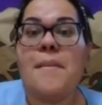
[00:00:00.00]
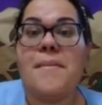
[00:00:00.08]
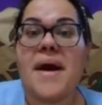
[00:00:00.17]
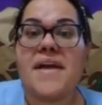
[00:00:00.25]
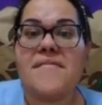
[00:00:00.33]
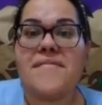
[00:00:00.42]

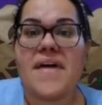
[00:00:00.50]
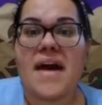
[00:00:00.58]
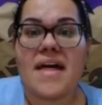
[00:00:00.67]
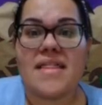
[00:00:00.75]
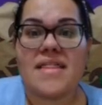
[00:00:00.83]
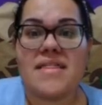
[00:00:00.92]
My
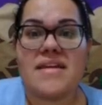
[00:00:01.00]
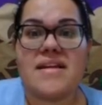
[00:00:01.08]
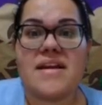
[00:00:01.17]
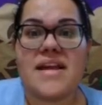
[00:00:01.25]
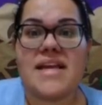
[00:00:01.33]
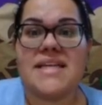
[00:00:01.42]

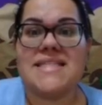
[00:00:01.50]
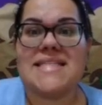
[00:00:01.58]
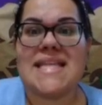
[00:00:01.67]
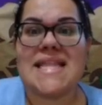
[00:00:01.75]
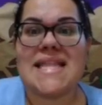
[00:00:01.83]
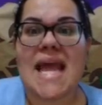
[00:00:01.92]
father
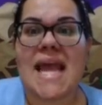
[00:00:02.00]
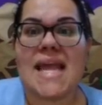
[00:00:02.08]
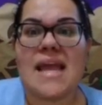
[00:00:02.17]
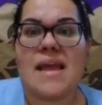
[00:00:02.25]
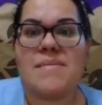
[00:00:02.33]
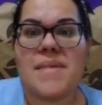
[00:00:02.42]
is
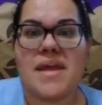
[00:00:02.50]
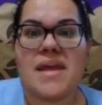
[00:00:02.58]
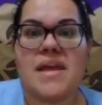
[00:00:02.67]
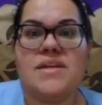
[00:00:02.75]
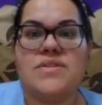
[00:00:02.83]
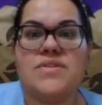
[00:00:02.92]
nagging
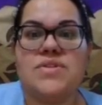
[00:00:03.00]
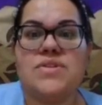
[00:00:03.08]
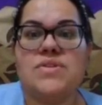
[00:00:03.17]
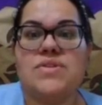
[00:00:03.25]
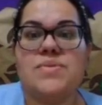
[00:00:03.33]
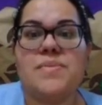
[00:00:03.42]
me
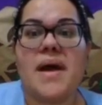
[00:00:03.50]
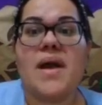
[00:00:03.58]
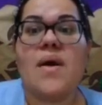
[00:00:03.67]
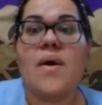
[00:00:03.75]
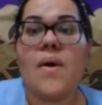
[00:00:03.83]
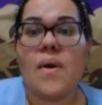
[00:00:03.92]
to do
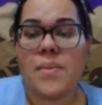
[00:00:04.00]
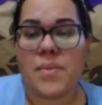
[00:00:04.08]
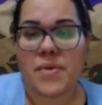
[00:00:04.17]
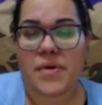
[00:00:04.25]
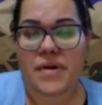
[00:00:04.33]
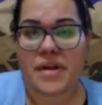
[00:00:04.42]
my
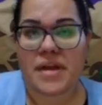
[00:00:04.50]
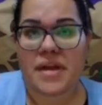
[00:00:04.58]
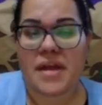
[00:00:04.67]
homework.